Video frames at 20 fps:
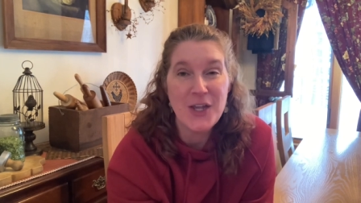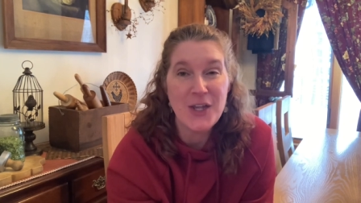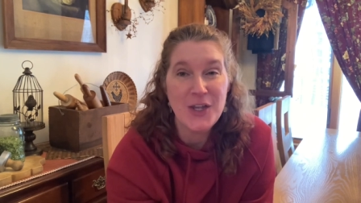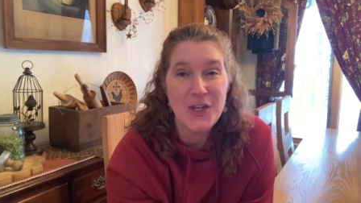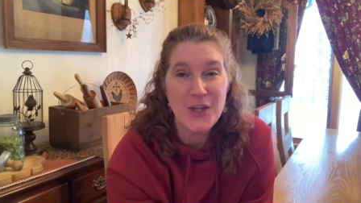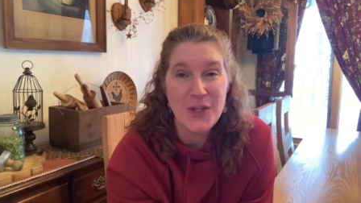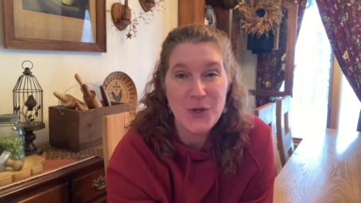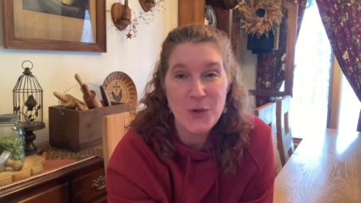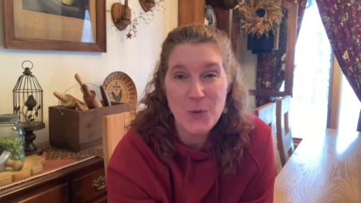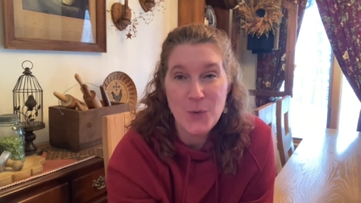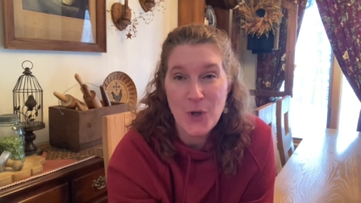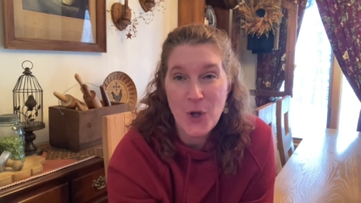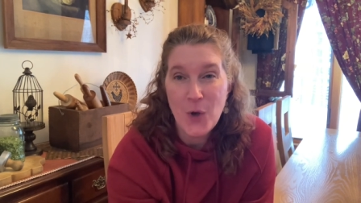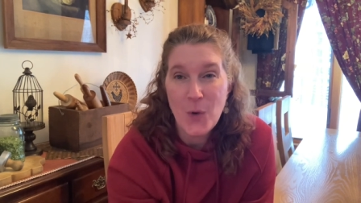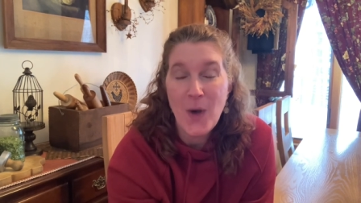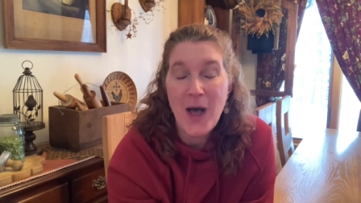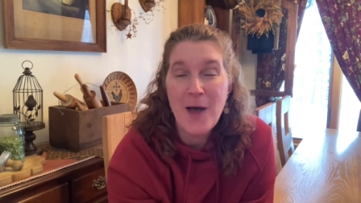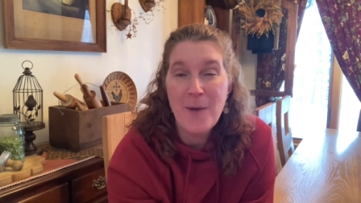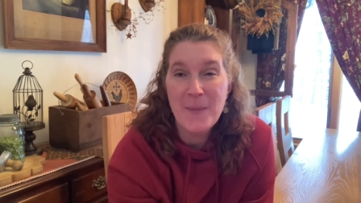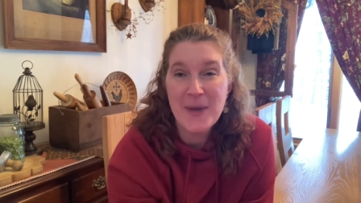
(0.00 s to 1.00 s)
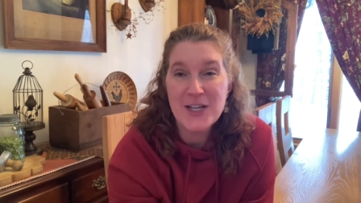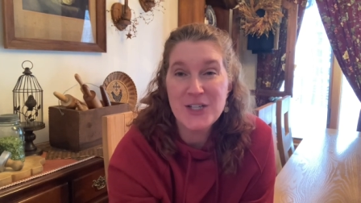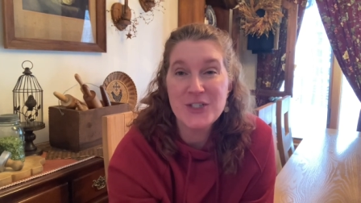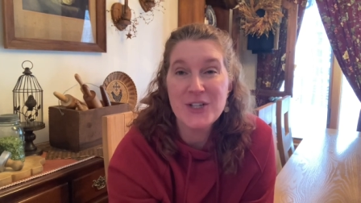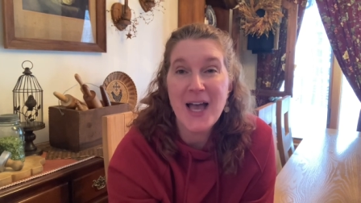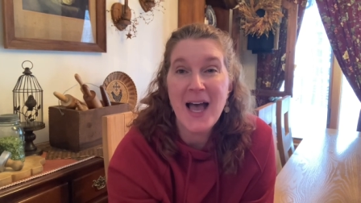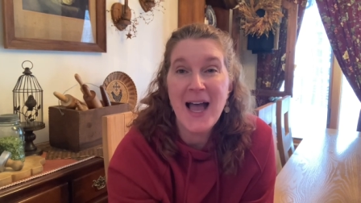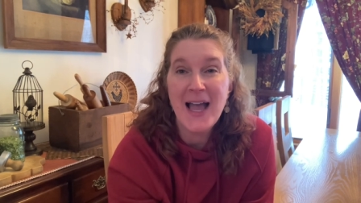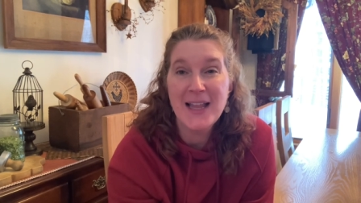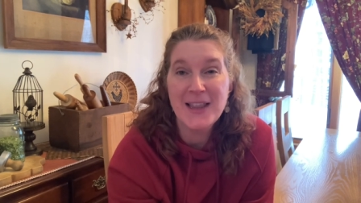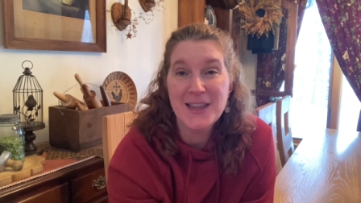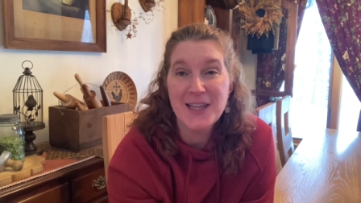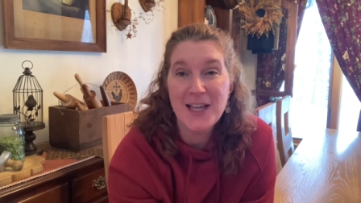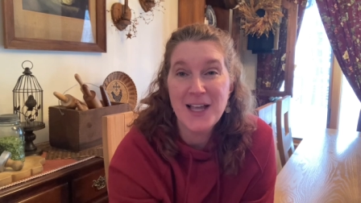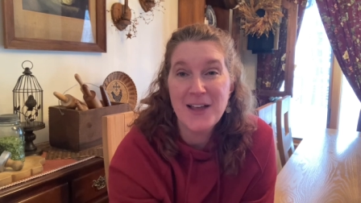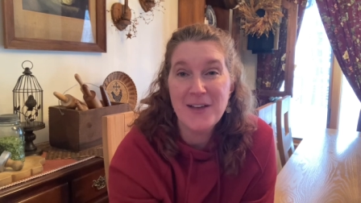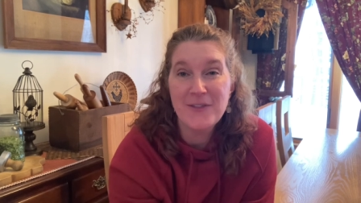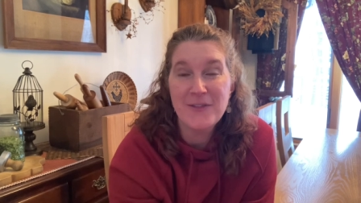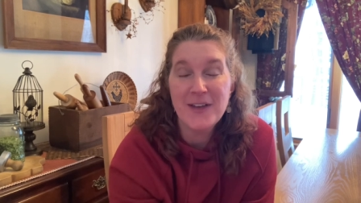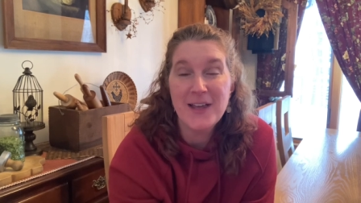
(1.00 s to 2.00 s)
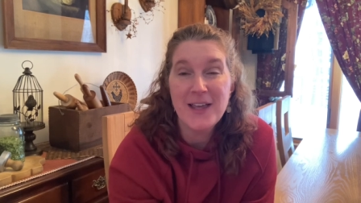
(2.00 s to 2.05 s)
you know how much I love